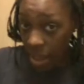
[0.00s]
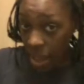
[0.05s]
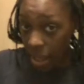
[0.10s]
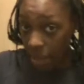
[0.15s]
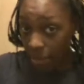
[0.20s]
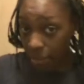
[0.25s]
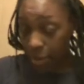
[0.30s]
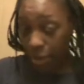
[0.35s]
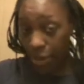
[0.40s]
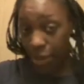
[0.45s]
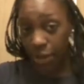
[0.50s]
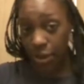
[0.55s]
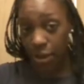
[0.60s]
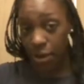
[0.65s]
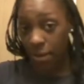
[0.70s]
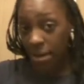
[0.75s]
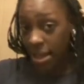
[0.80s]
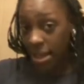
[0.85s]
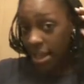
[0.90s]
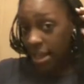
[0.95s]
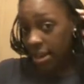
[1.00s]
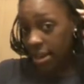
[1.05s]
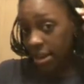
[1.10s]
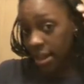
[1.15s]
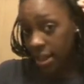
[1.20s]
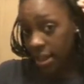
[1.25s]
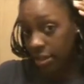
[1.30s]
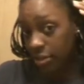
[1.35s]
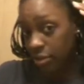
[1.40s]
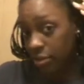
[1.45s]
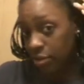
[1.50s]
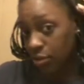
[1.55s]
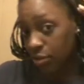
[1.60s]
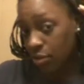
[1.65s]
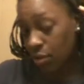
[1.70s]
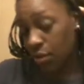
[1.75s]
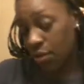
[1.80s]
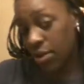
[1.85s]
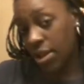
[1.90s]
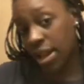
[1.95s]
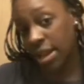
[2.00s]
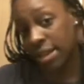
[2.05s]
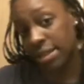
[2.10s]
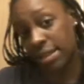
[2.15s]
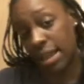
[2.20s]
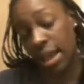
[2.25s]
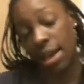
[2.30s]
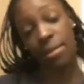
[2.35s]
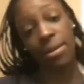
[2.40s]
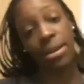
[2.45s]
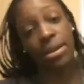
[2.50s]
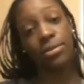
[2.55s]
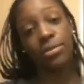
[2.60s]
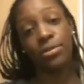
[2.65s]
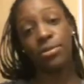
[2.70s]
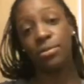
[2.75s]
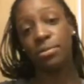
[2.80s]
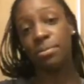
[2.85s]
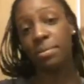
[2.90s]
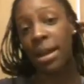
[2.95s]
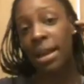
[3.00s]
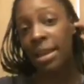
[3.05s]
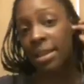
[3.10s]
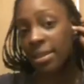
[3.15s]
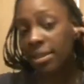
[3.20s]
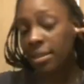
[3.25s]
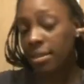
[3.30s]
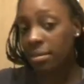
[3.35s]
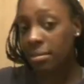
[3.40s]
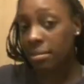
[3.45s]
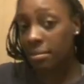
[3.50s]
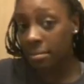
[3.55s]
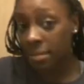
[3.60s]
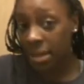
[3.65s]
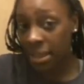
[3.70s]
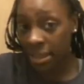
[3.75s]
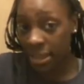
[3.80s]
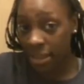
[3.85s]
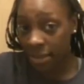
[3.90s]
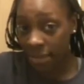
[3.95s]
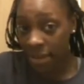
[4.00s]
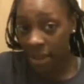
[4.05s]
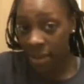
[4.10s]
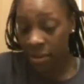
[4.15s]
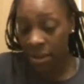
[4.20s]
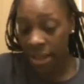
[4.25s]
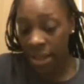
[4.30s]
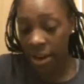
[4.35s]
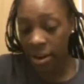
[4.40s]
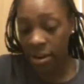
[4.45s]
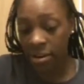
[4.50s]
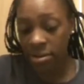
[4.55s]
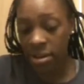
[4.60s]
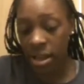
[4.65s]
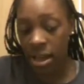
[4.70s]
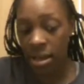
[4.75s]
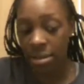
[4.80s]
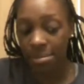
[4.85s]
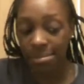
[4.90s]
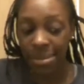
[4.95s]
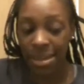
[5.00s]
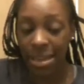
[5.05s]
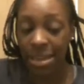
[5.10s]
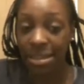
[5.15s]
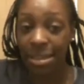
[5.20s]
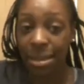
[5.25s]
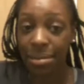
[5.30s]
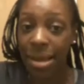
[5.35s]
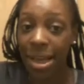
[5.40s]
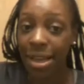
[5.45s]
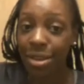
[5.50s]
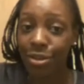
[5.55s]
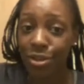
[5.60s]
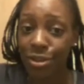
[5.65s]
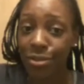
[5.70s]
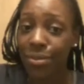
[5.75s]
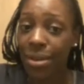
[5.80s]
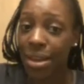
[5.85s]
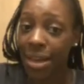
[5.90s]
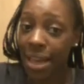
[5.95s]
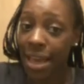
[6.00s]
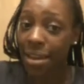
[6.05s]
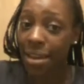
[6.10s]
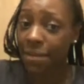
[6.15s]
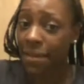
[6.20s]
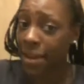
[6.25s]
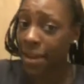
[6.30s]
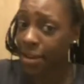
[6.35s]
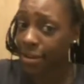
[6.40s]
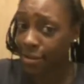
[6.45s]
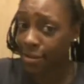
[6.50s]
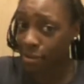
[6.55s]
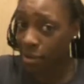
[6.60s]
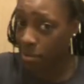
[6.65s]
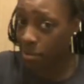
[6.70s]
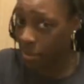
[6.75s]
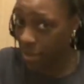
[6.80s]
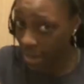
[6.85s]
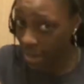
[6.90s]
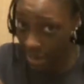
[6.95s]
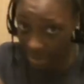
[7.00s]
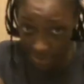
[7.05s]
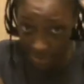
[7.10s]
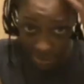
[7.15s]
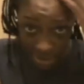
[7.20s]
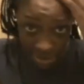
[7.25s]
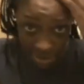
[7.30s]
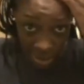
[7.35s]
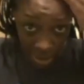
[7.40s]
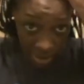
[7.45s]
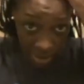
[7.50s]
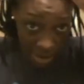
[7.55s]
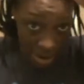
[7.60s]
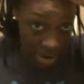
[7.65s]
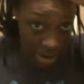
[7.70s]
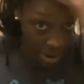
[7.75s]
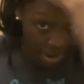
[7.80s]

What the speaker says: I'm gonna go ahead and show you guys how I do my leave out hair, because I'm actually running out of hair, so I'm gonna have to start